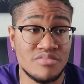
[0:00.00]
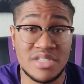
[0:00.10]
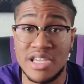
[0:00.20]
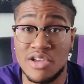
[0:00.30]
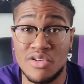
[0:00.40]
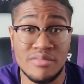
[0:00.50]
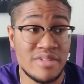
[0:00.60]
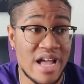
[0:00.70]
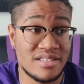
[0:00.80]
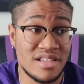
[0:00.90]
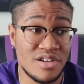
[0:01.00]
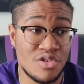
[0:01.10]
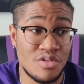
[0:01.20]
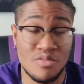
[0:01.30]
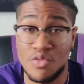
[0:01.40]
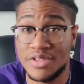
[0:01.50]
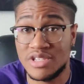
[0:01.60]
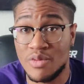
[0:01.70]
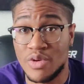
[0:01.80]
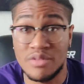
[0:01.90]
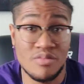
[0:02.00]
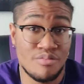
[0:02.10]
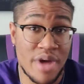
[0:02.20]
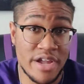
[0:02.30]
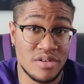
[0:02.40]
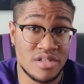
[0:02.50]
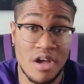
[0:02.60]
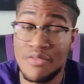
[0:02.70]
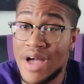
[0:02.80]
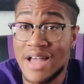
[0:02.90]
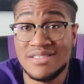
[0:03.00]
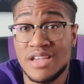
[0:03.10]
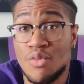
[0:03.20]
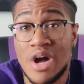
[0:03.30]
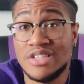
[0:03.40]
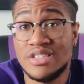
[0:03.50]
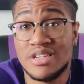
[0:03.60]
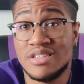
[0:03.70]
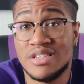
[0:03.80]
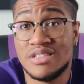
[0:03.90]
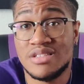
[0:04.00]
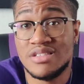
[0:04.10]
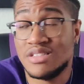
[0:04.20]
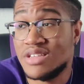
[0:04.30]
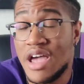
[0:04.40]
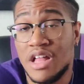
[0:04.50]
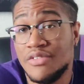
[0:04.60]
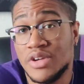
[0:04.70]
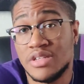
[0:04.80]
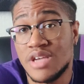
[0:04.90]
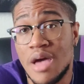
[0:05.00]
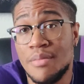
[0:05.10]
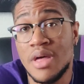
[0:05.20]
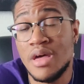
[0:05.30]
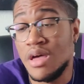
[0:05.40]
Single, not single, with someone, by yourself. I'd say watch it because it's just a hell of a good time.